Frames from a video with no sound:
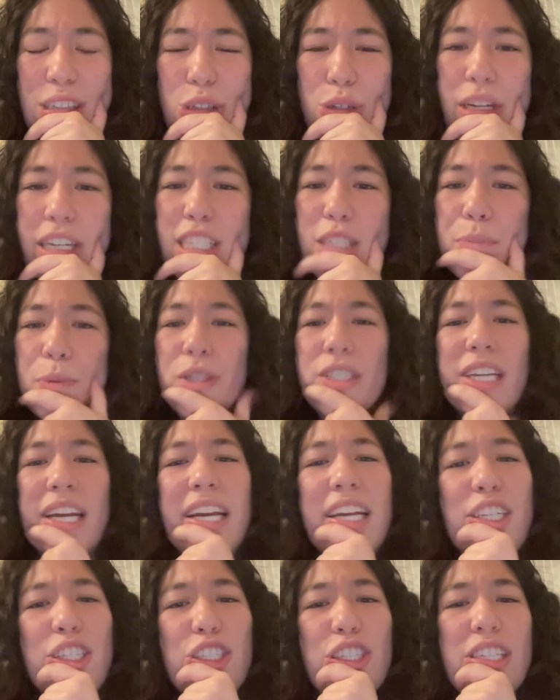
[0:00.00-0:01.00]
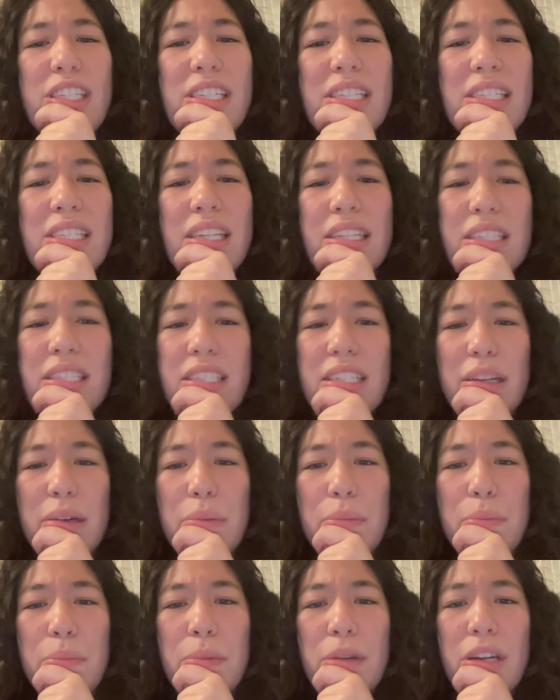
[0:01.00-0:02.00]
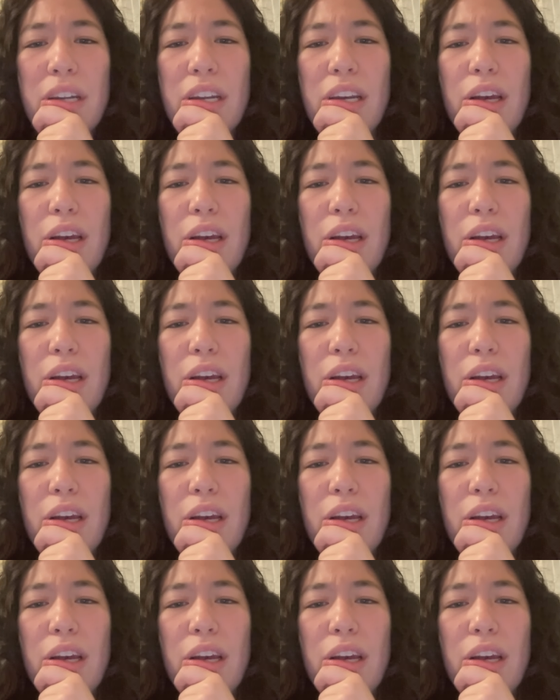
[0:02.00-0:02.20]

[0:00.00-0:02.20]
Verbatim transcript: transportation system